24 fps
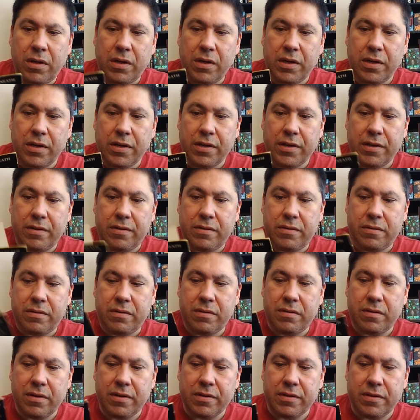
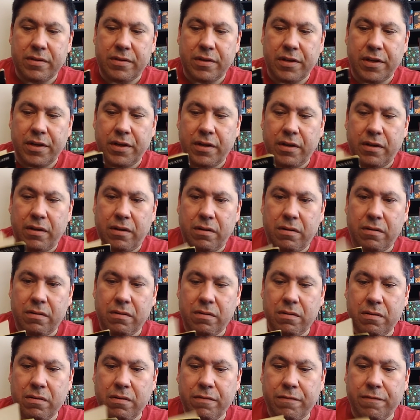is, let's see,
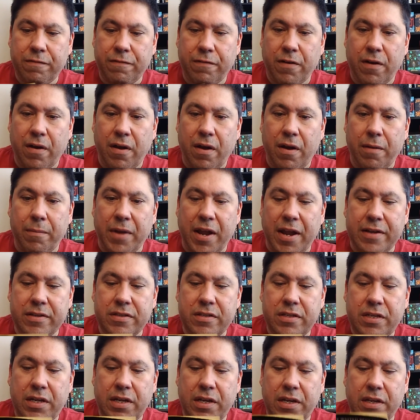from
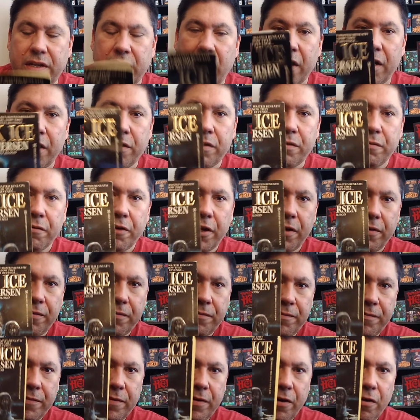1993,
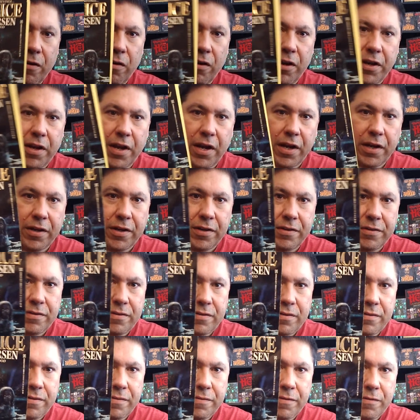early
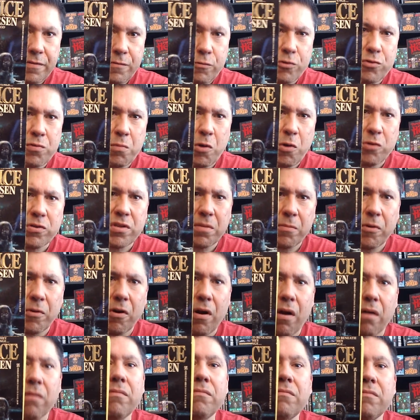90s, which most of them
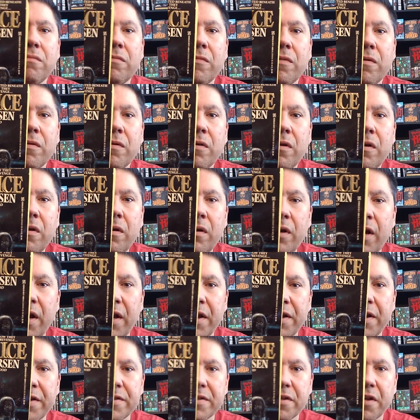are
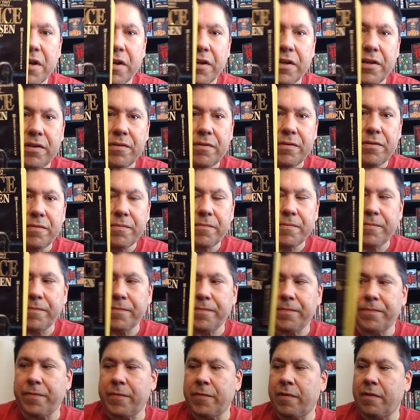80s, 90s.
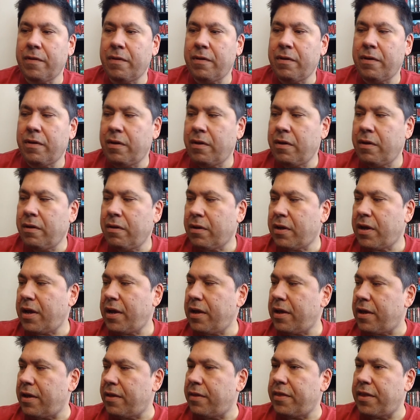
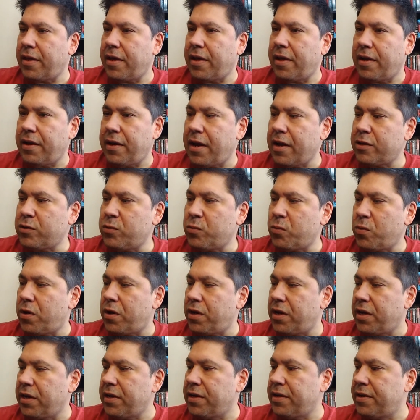Okay, and then next
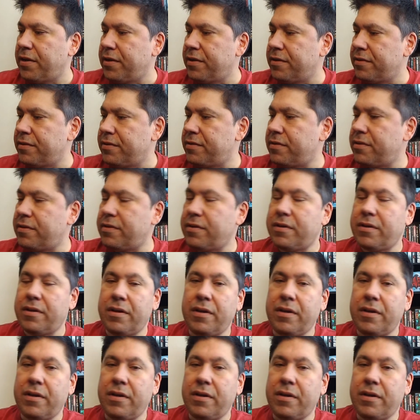one is